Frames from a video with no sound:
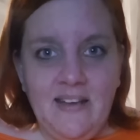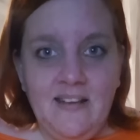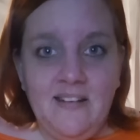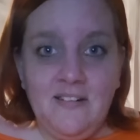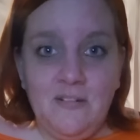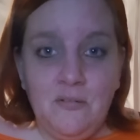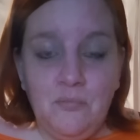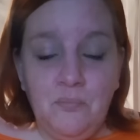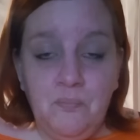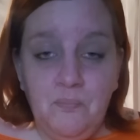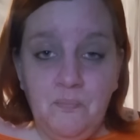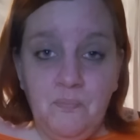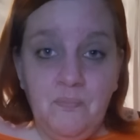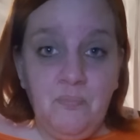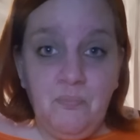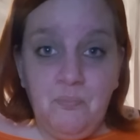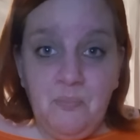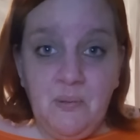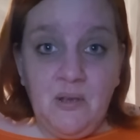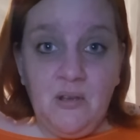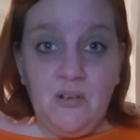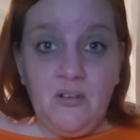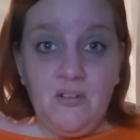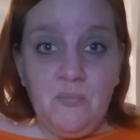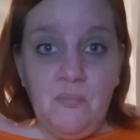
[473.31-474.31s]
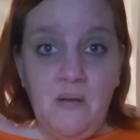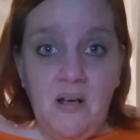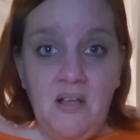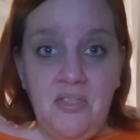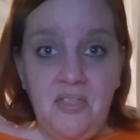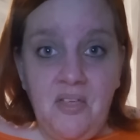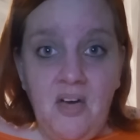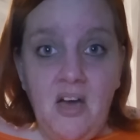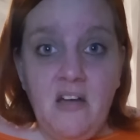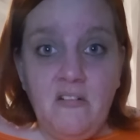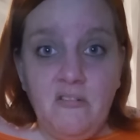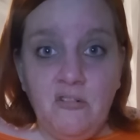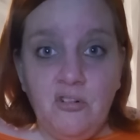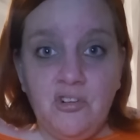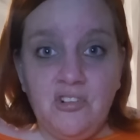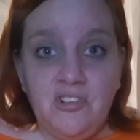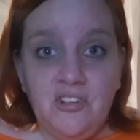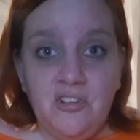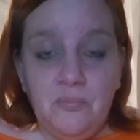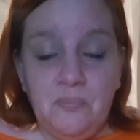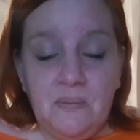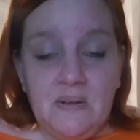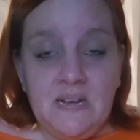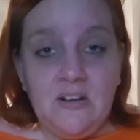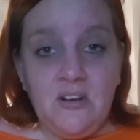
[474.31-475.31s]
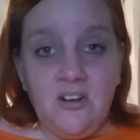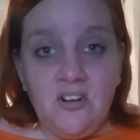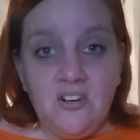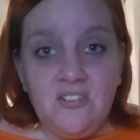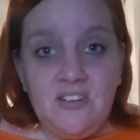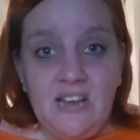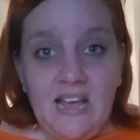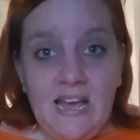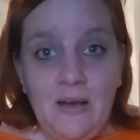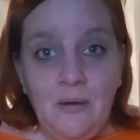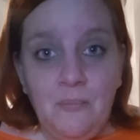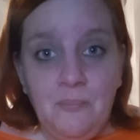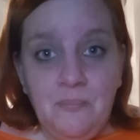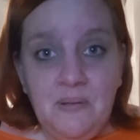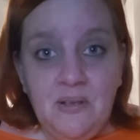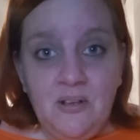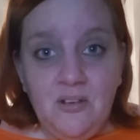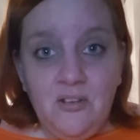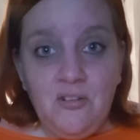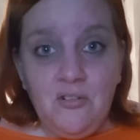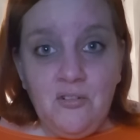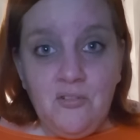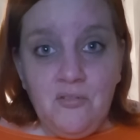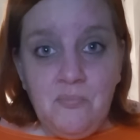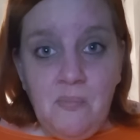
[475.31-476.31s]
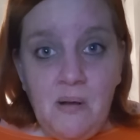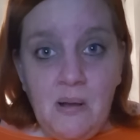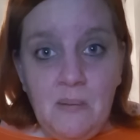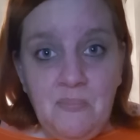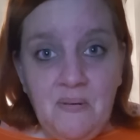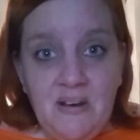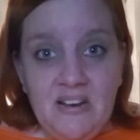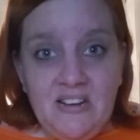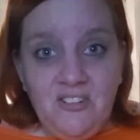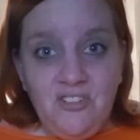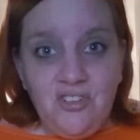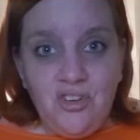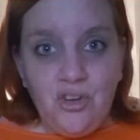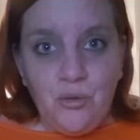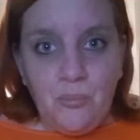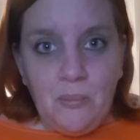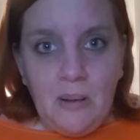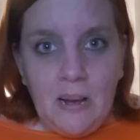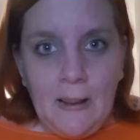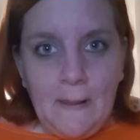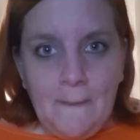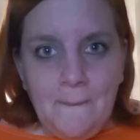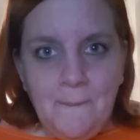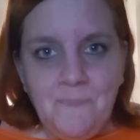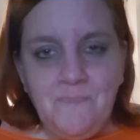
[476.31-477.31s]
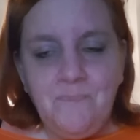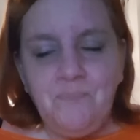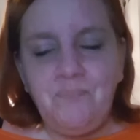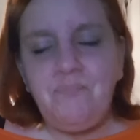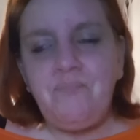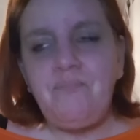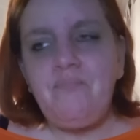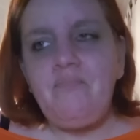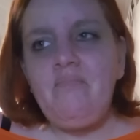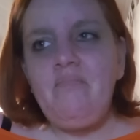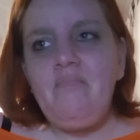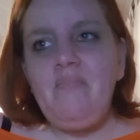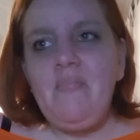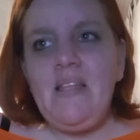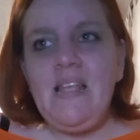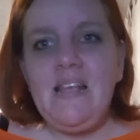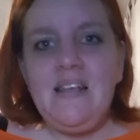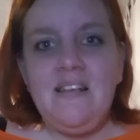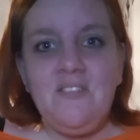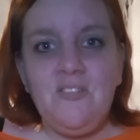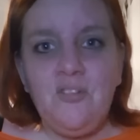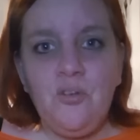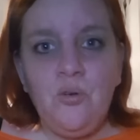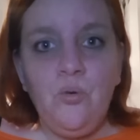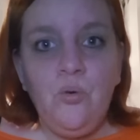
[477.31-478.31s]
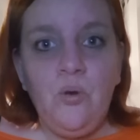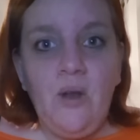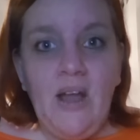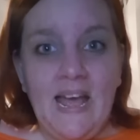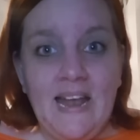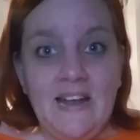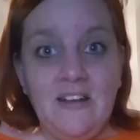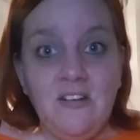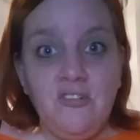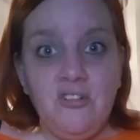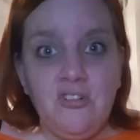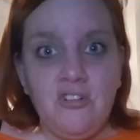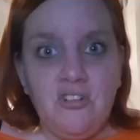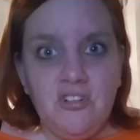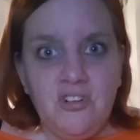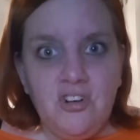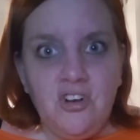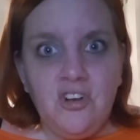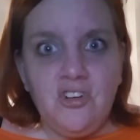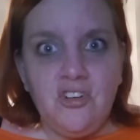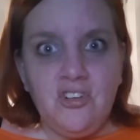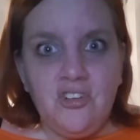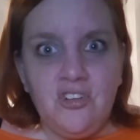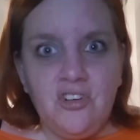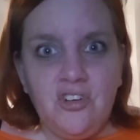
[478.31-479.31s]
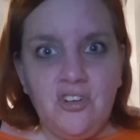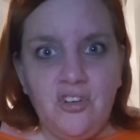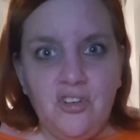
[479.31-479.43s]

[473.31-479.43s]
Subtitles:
It's because my thyroid has been knocked out because of my brain tumour. It's all endocrinological.